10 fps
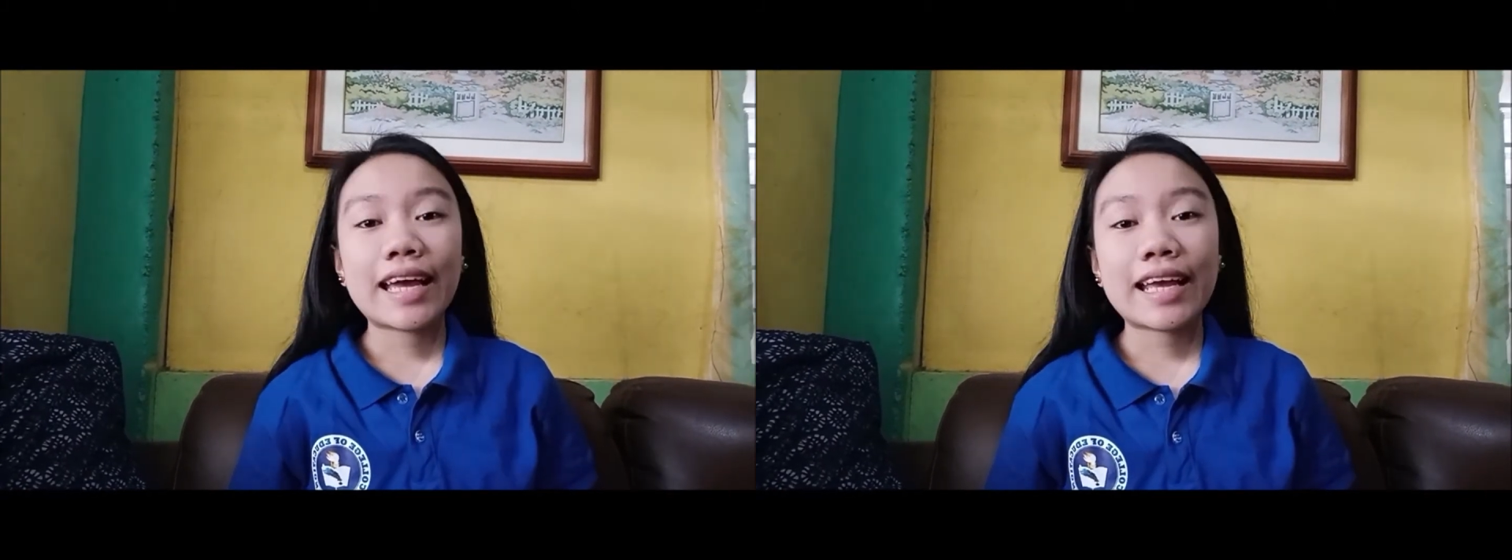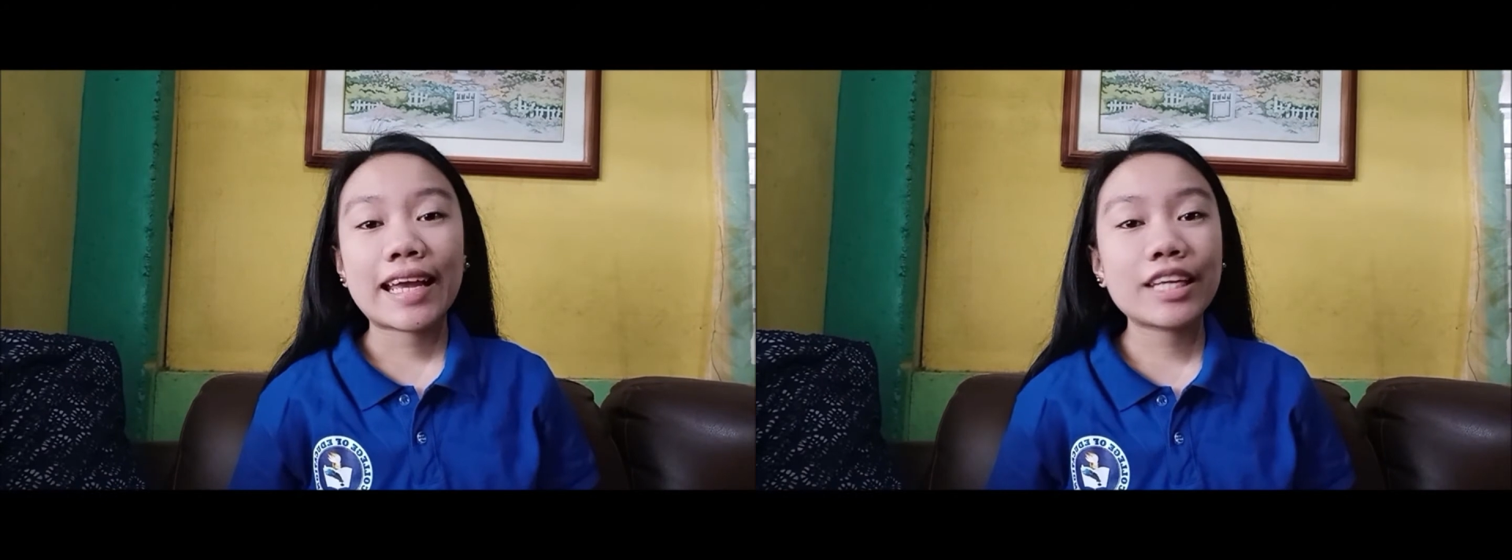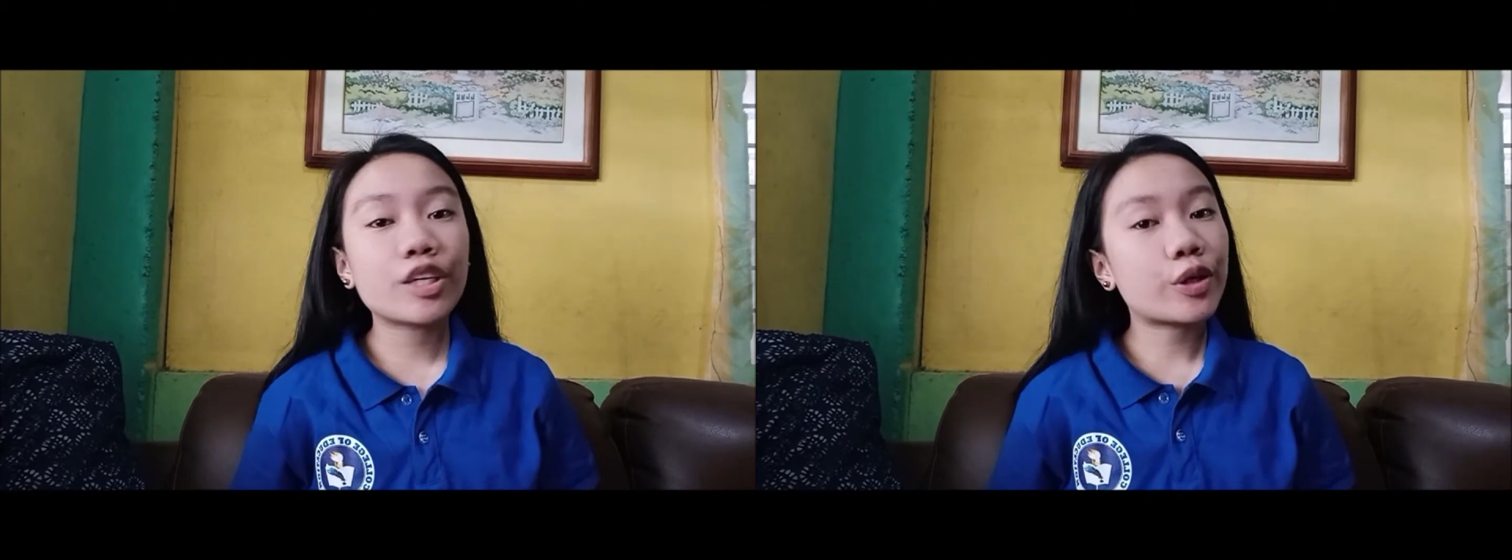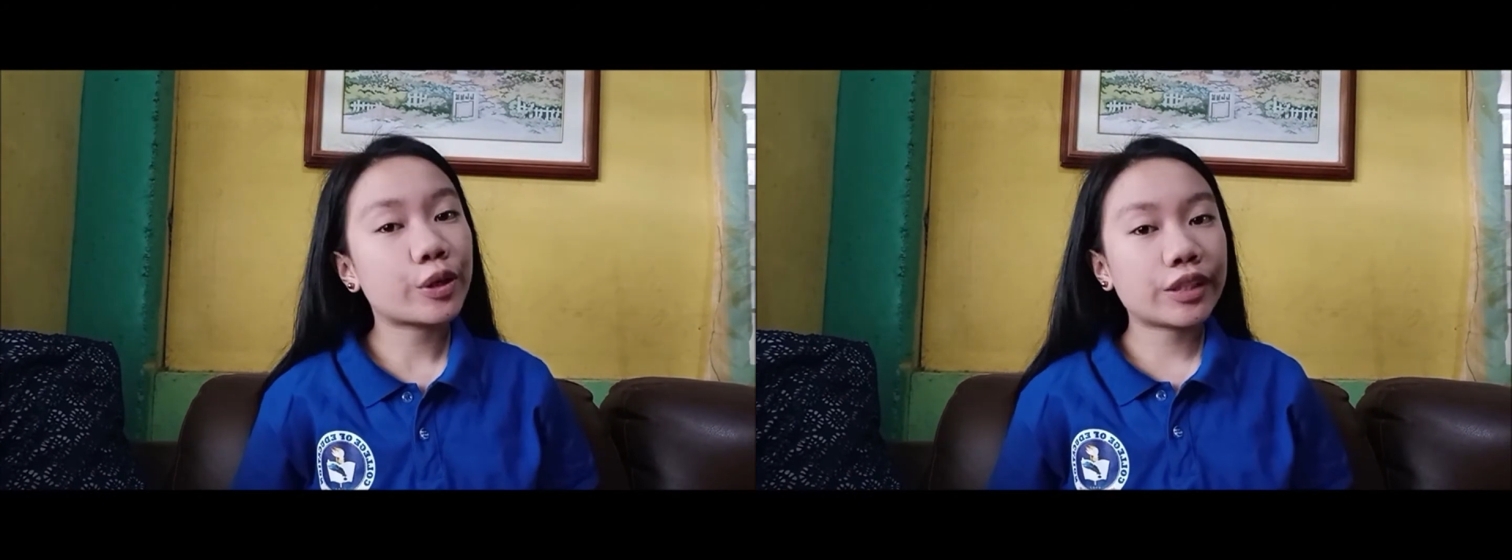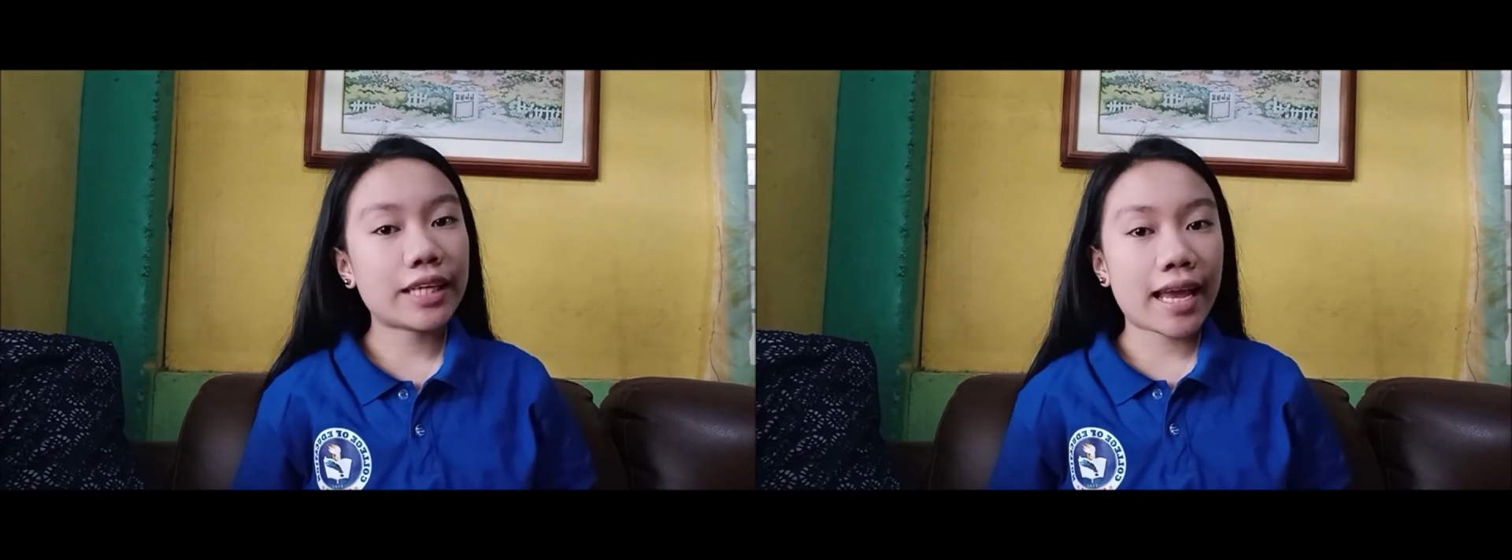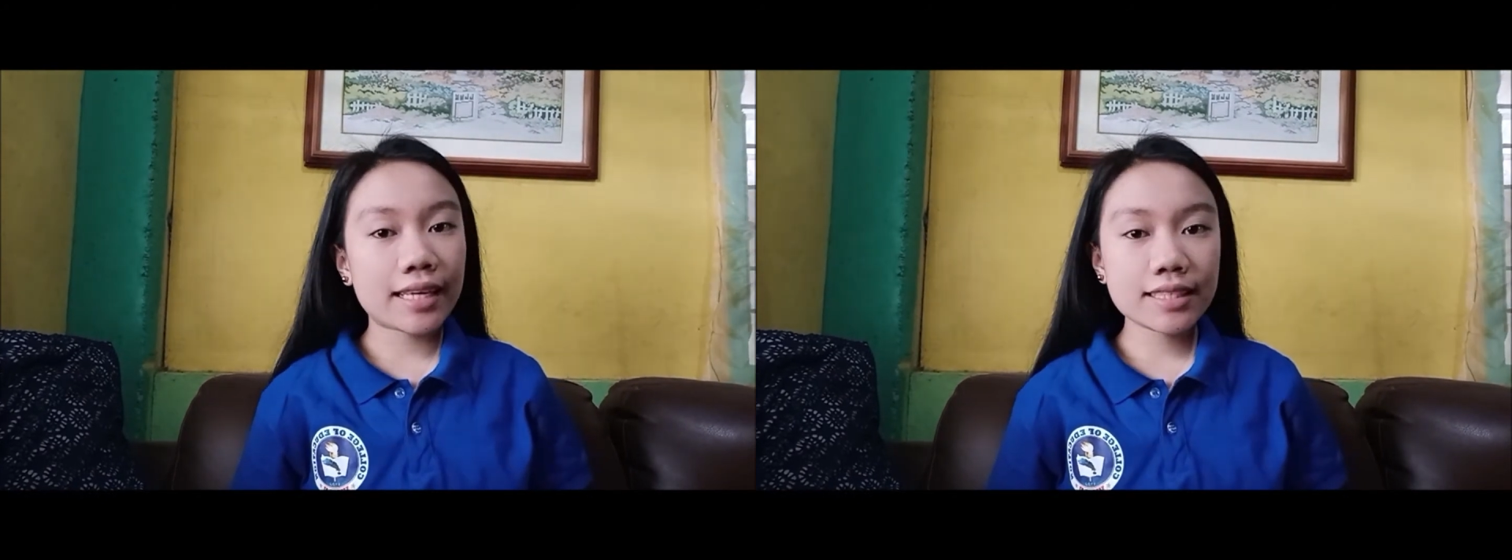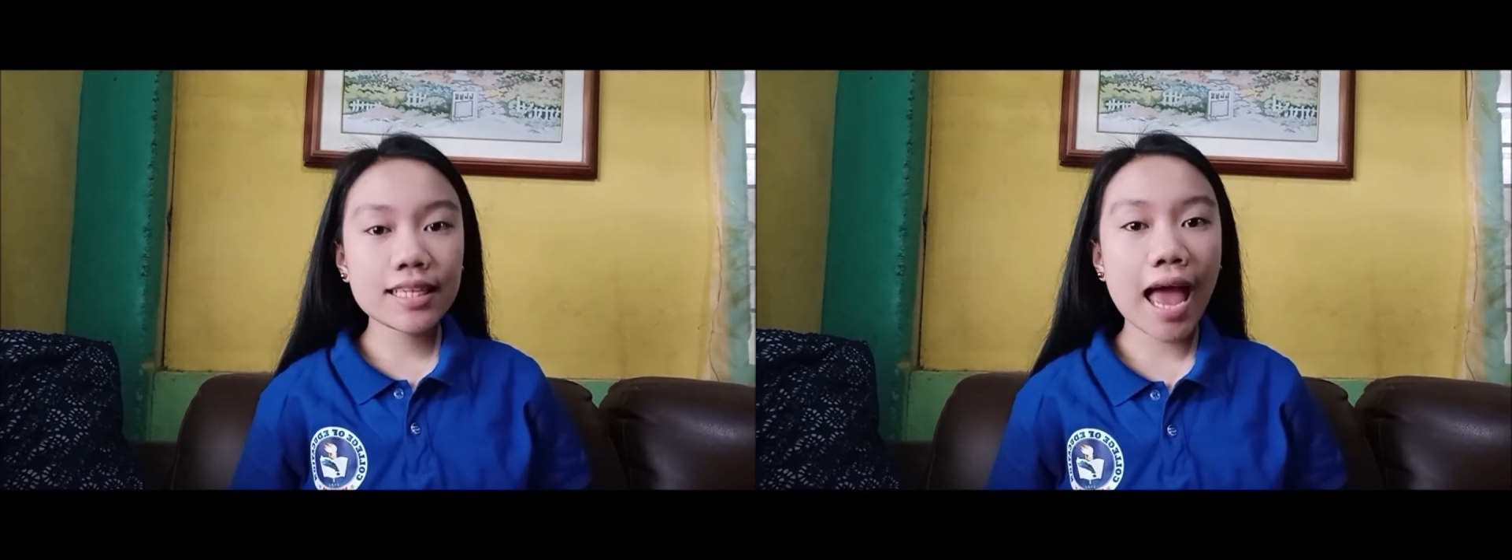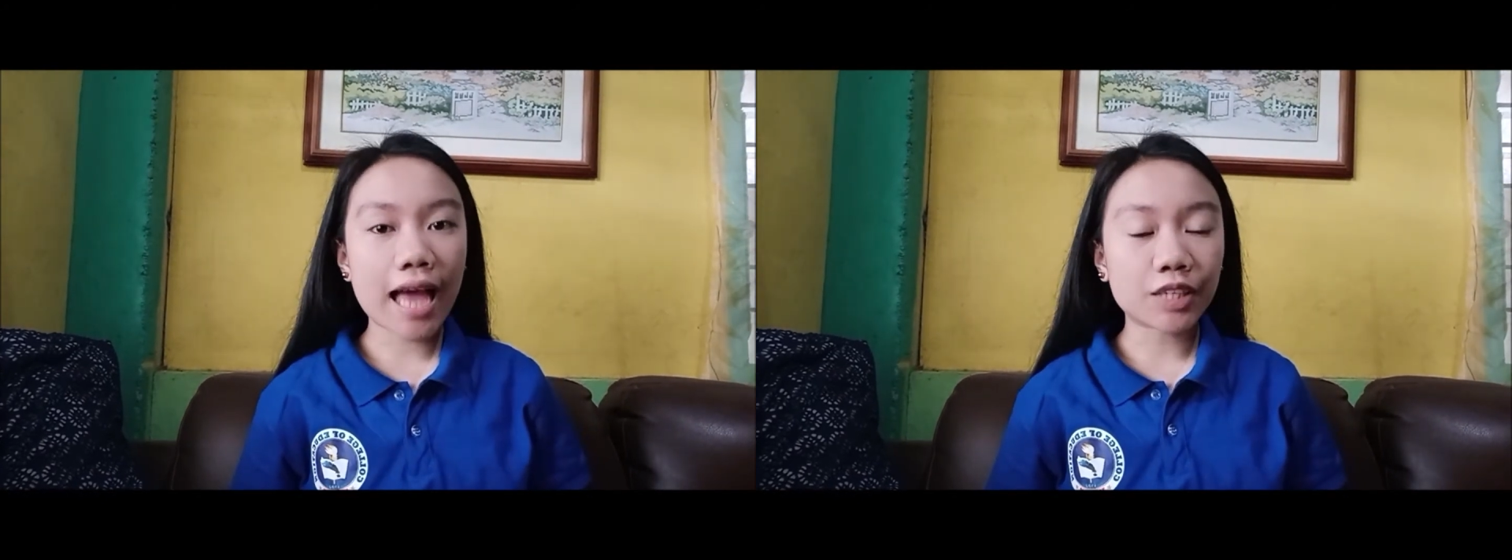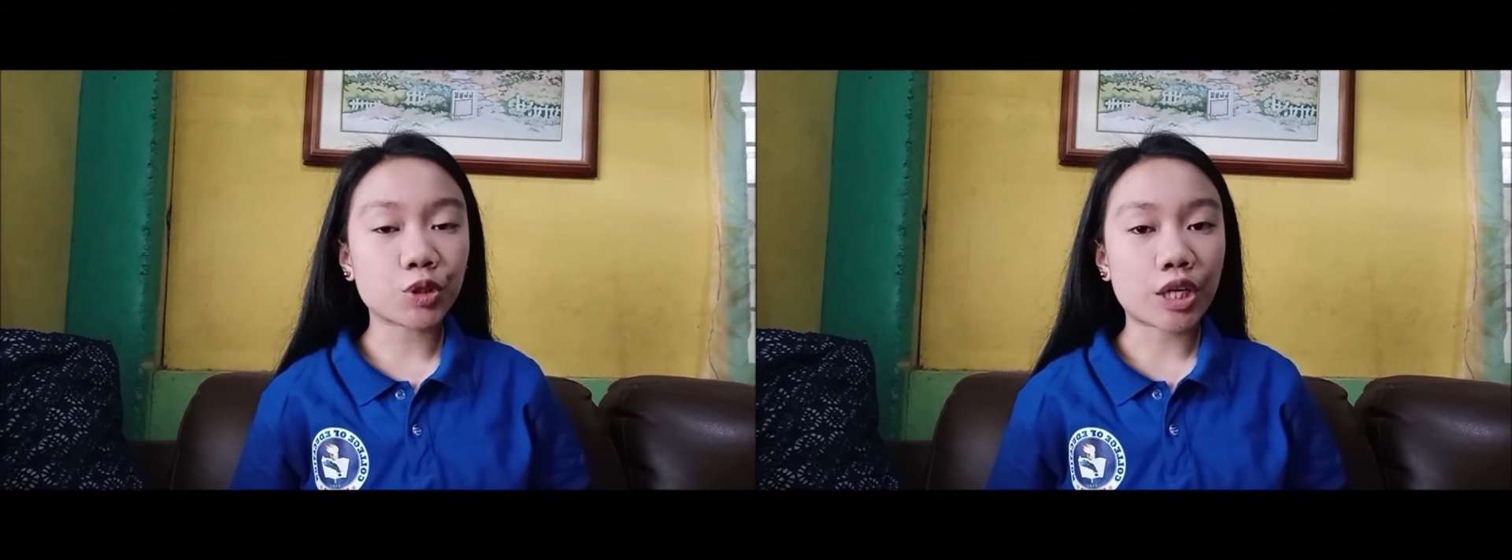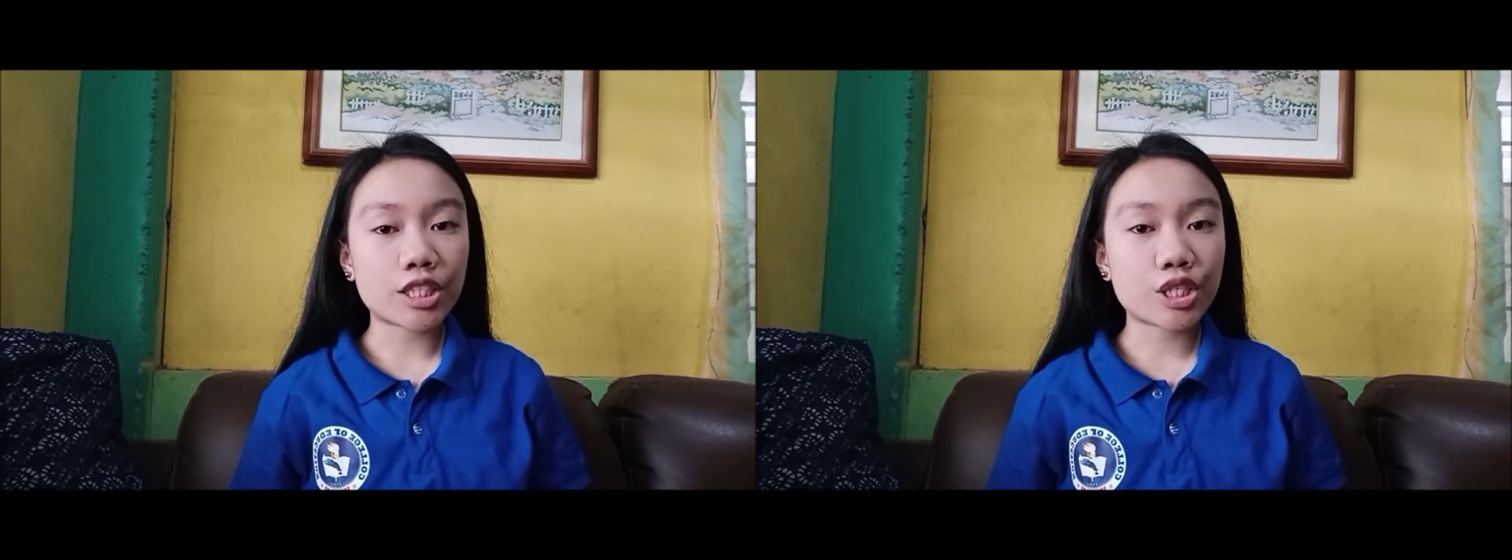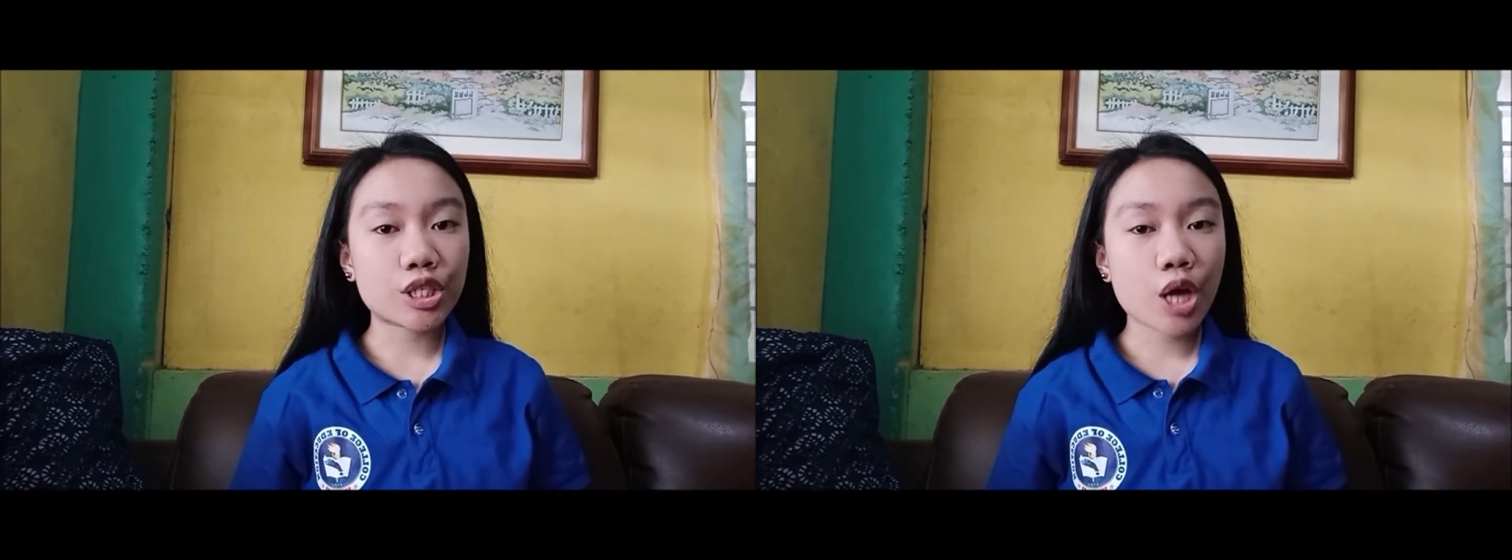In early 1800s,